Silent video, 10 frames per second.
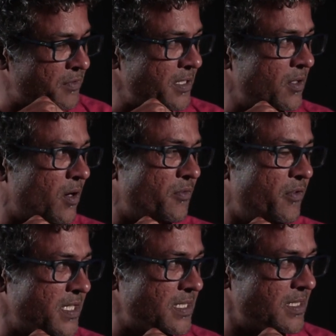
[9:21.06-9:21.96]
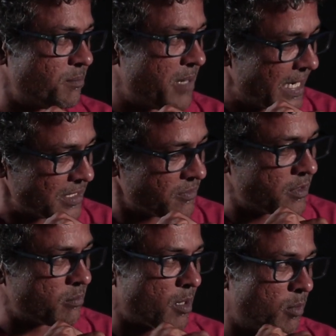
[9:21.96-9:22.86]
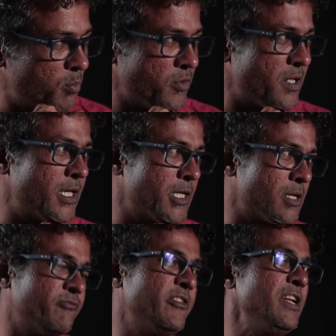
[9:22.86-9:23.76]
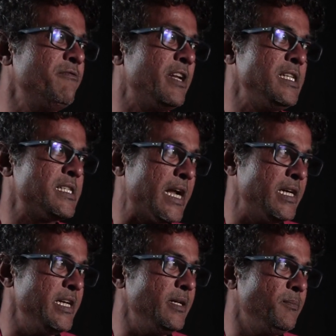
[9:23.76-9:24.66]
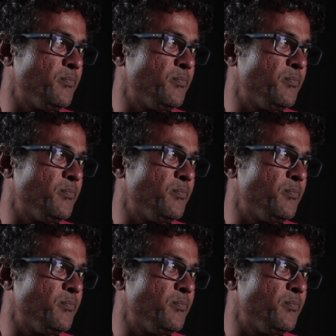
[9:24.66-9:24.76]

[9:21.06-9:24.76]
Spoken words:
after it got fixed, the banks of the Brahmaputra are very, very sandy,